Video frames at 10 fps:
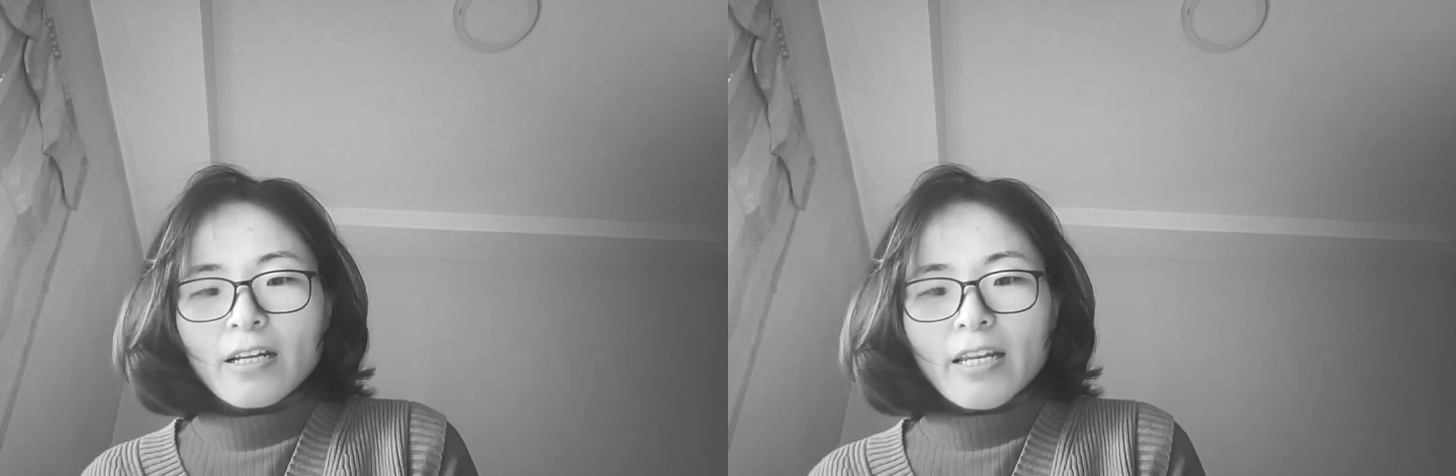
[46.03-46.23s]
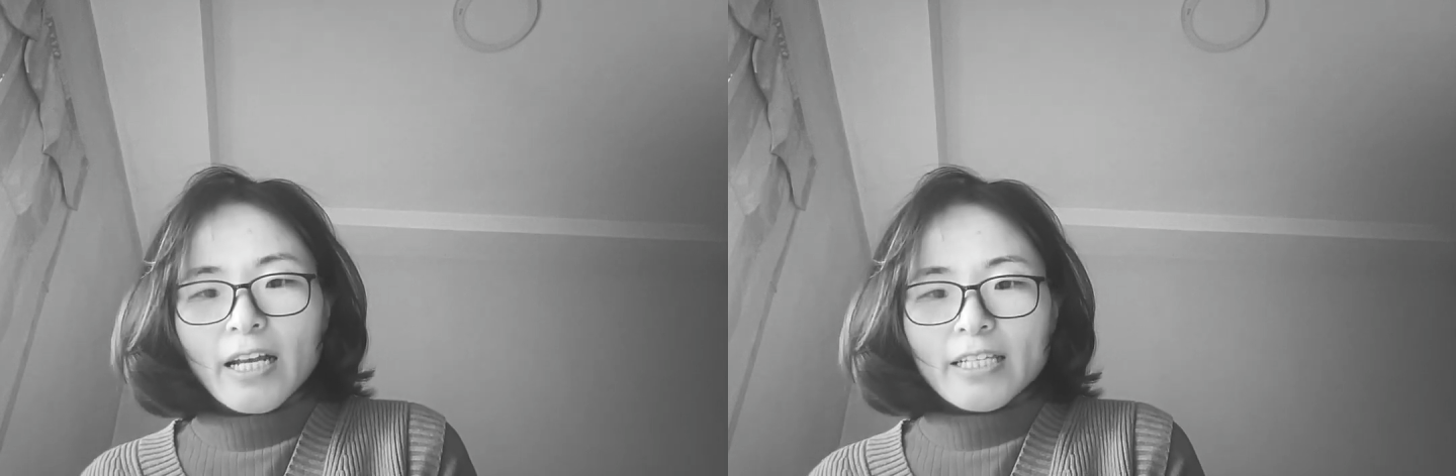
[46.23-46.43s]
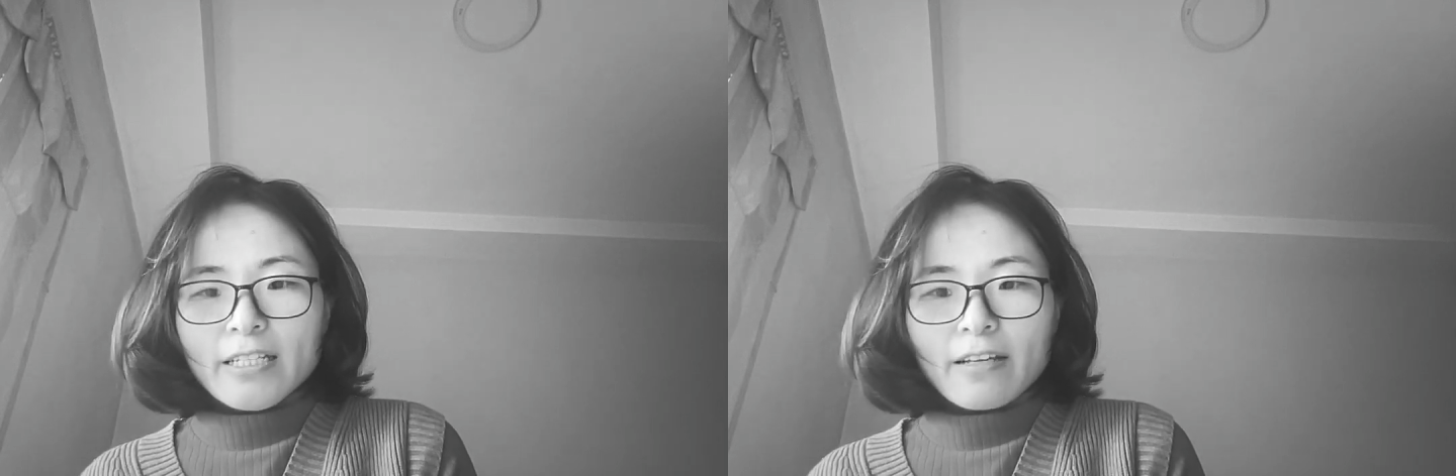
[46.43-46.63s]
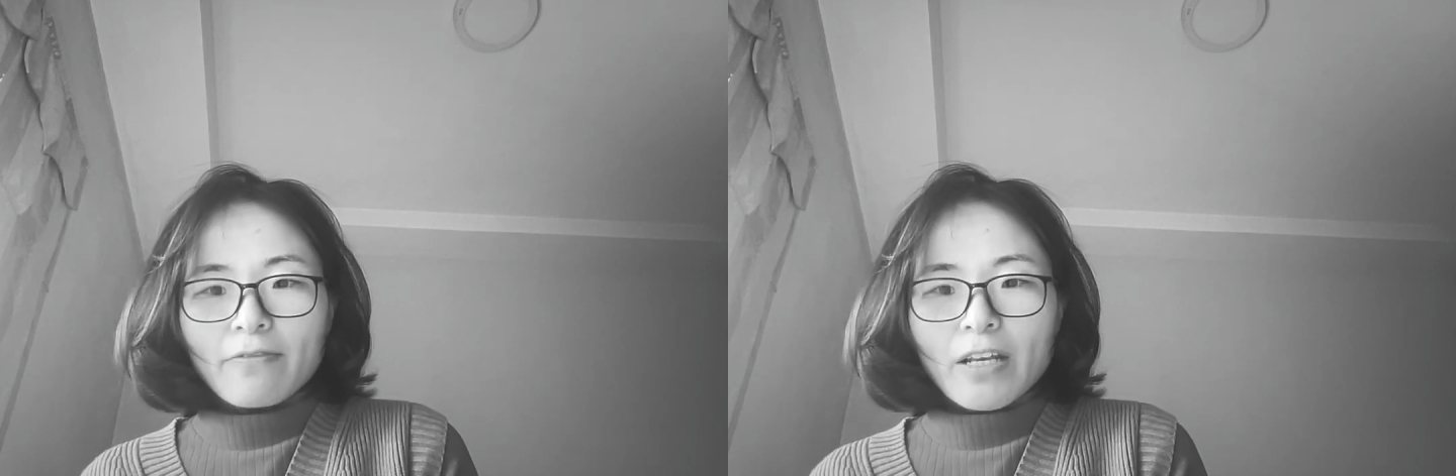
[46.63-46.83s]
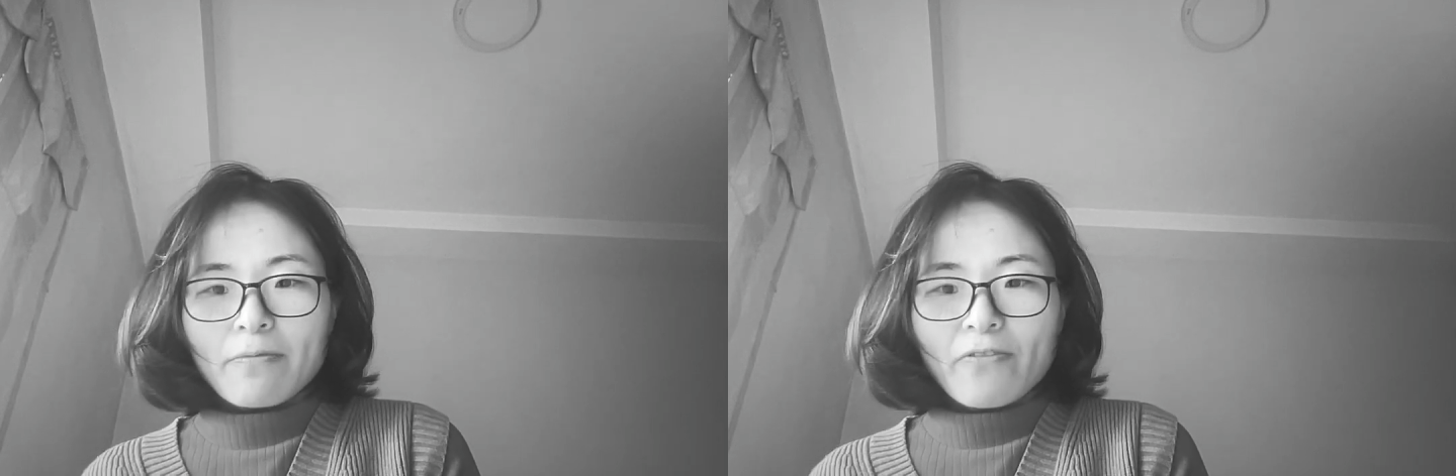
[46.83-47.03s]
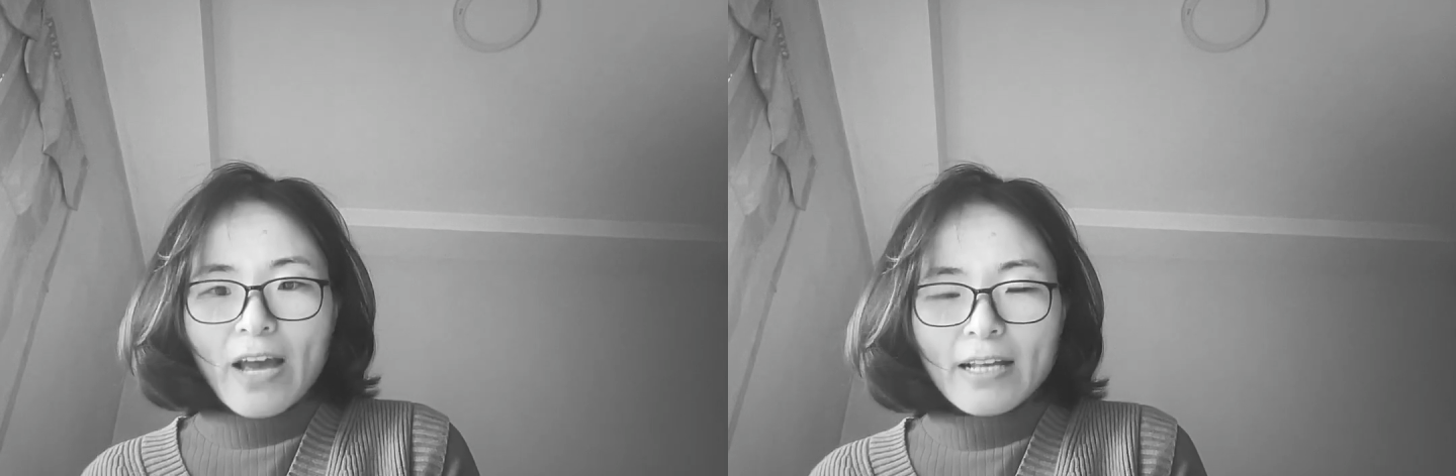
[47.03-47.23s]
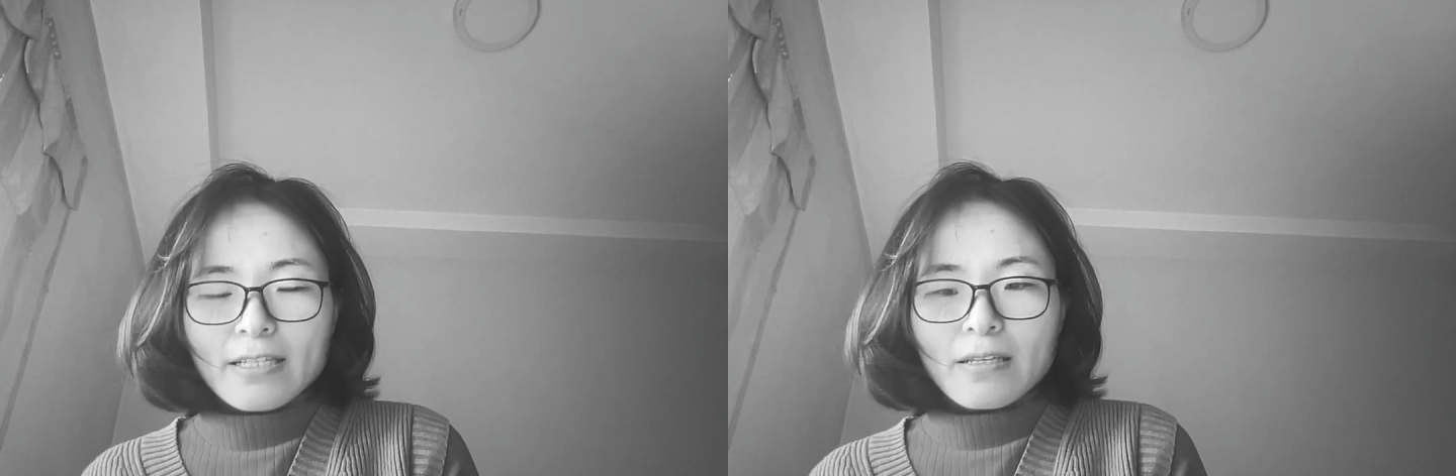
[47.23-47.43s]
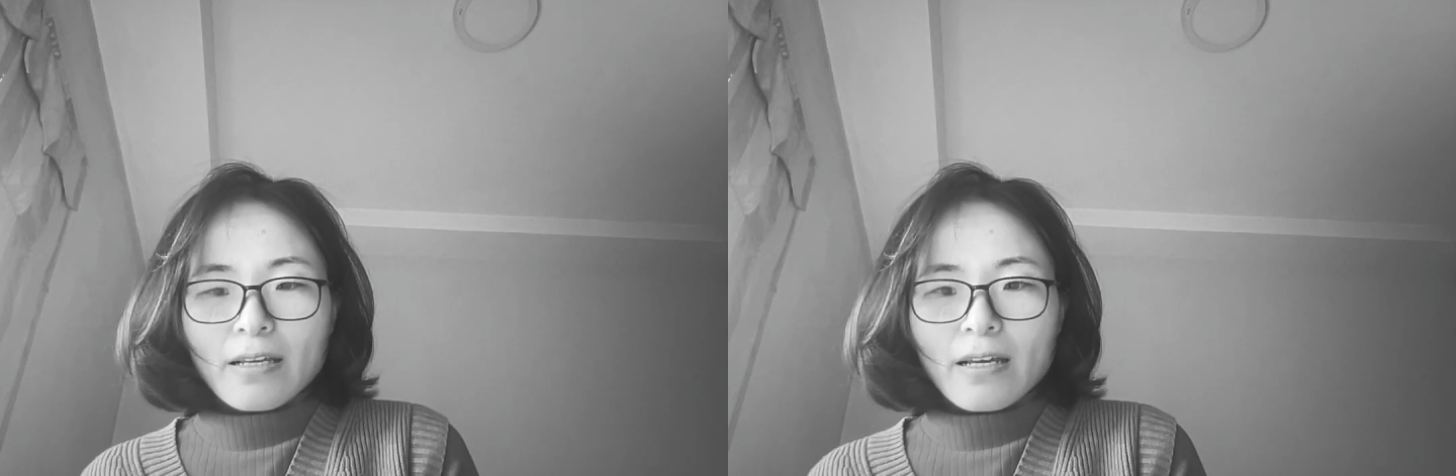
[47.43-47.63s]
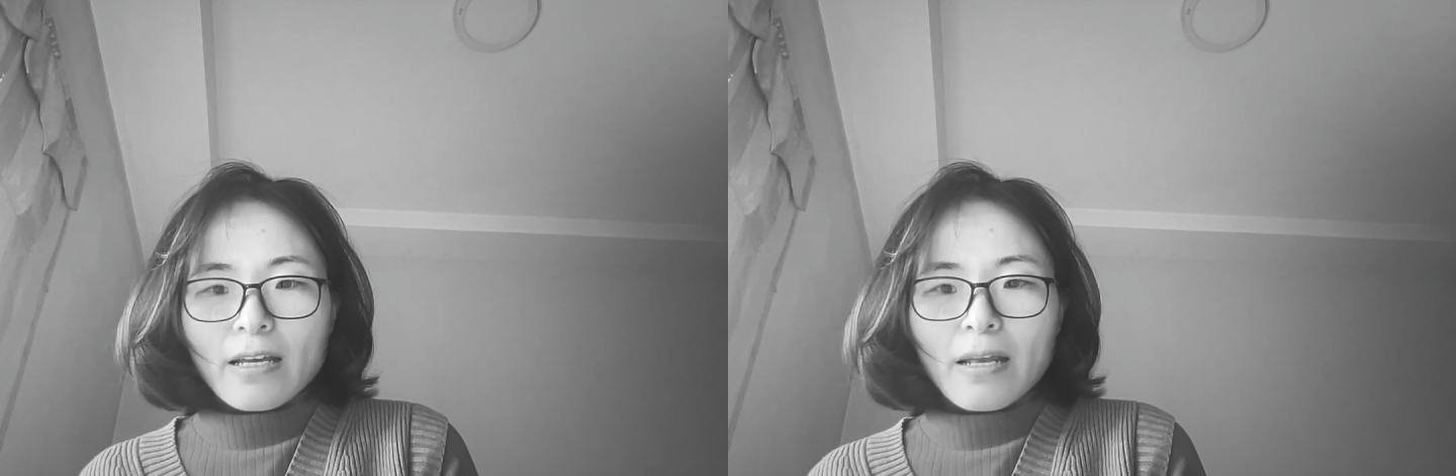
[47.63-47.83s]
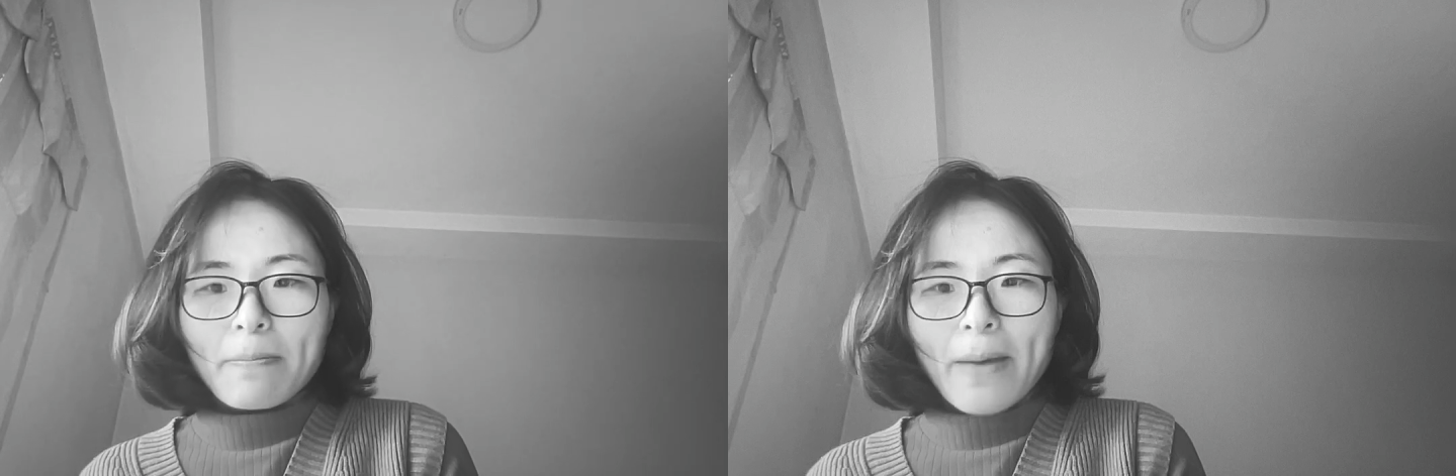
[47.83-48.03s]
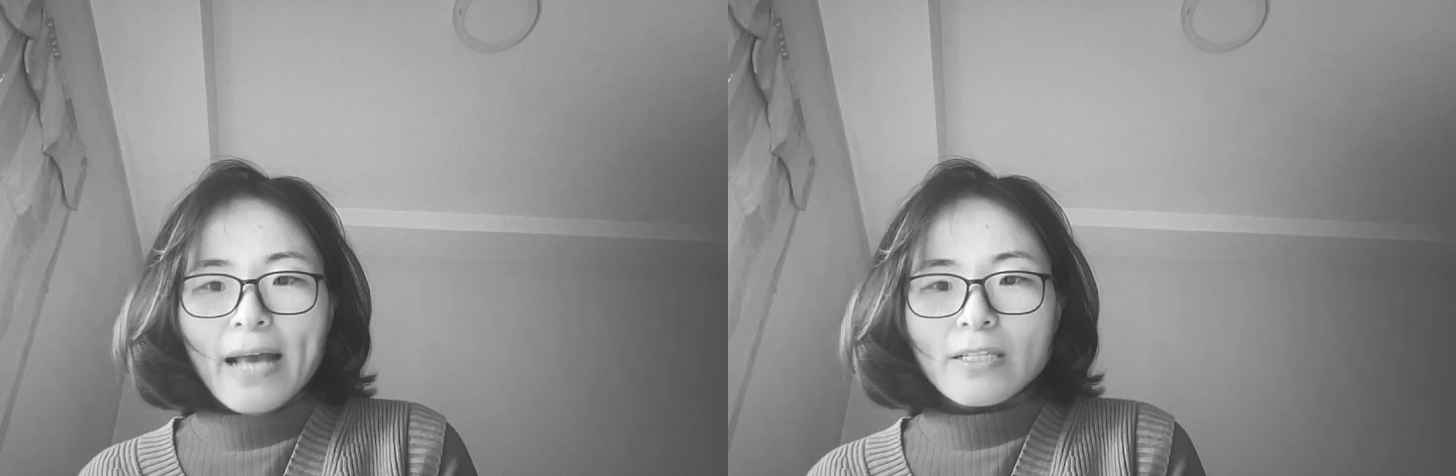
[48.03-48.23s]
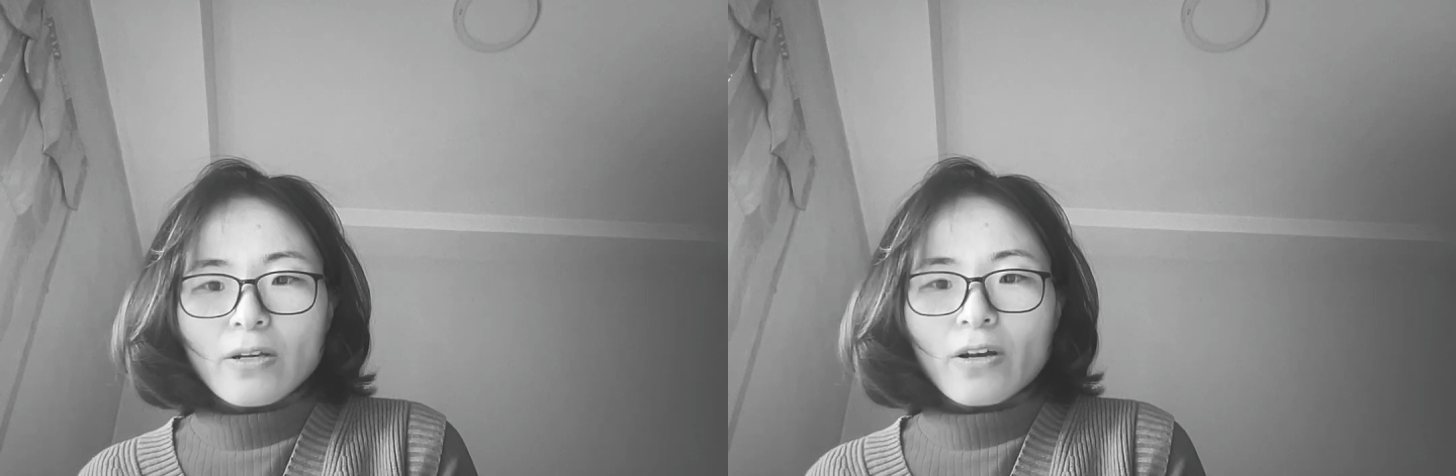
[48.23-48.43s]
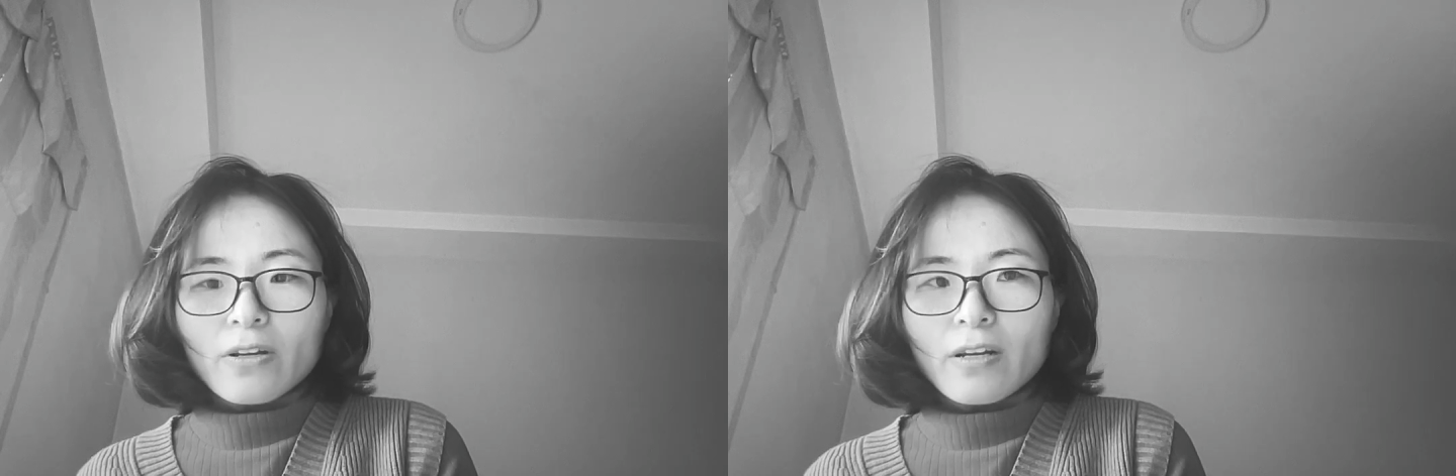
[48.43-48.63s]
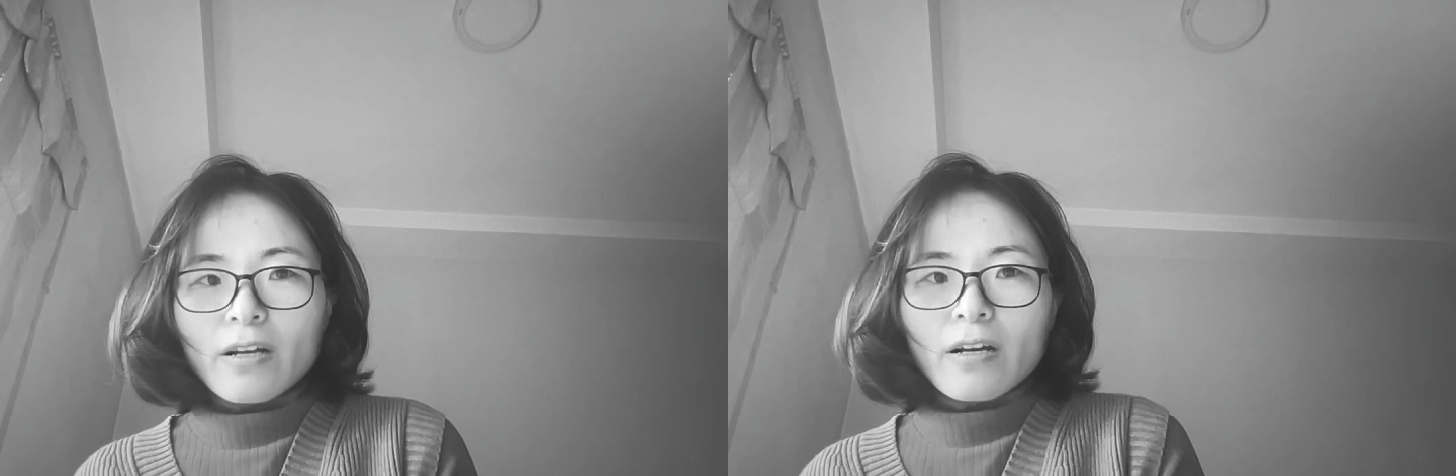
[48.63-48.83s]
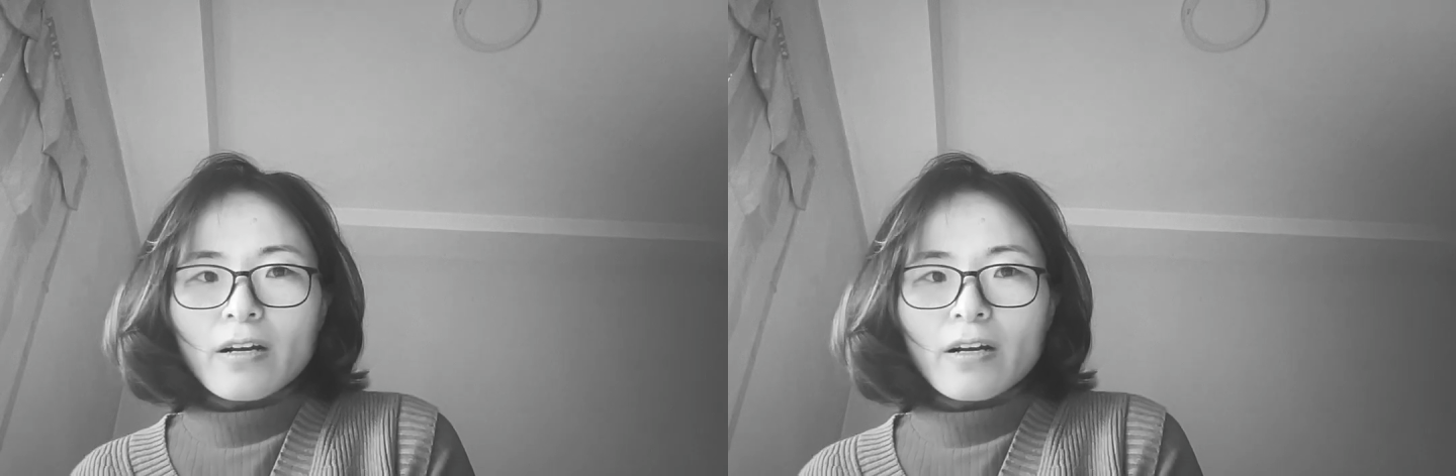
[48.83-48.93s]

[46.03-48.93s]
negative impacts on